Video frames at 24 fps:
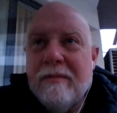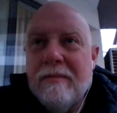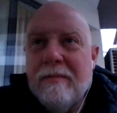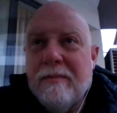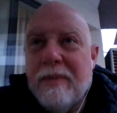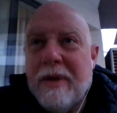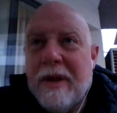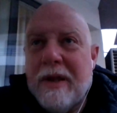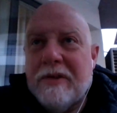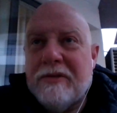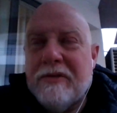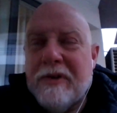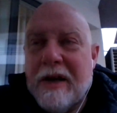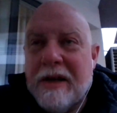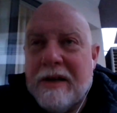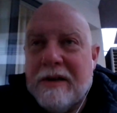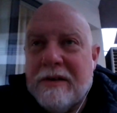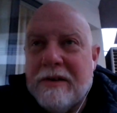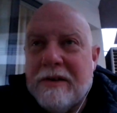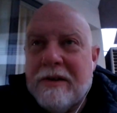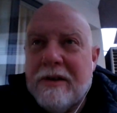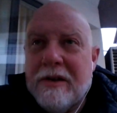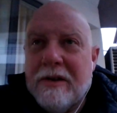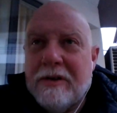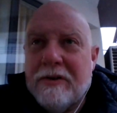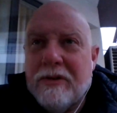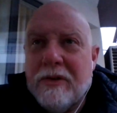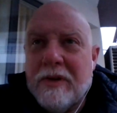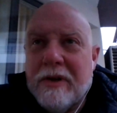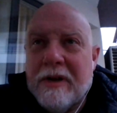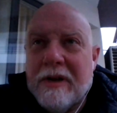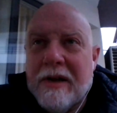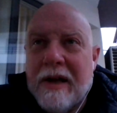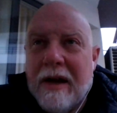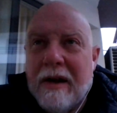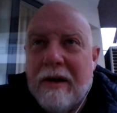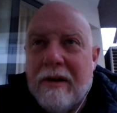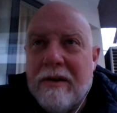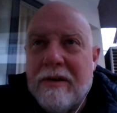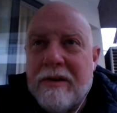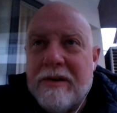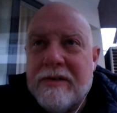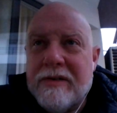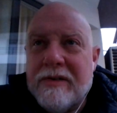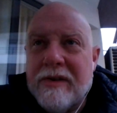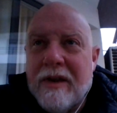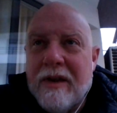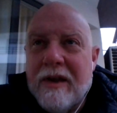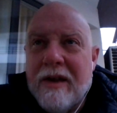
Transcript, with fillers: be attracted to the Twin Towers